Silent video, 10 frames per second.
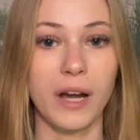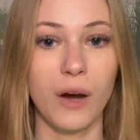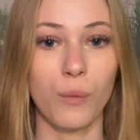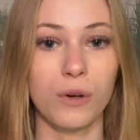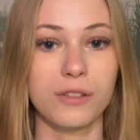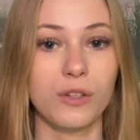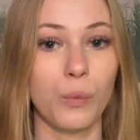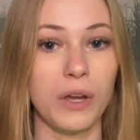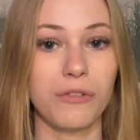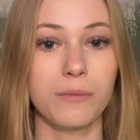outwards
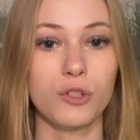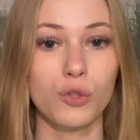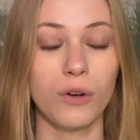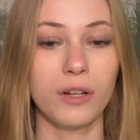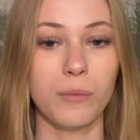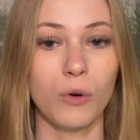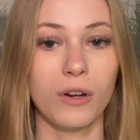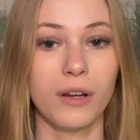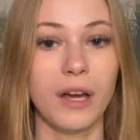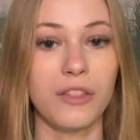away from the shore
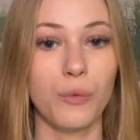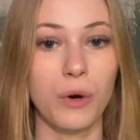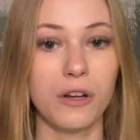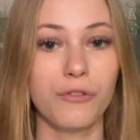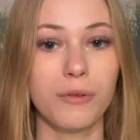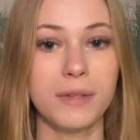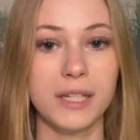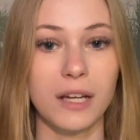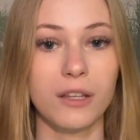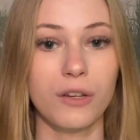anymore, and the water from the
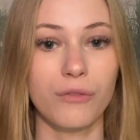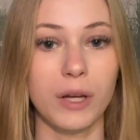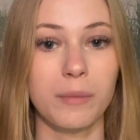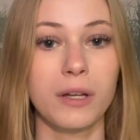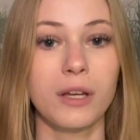neck of the rip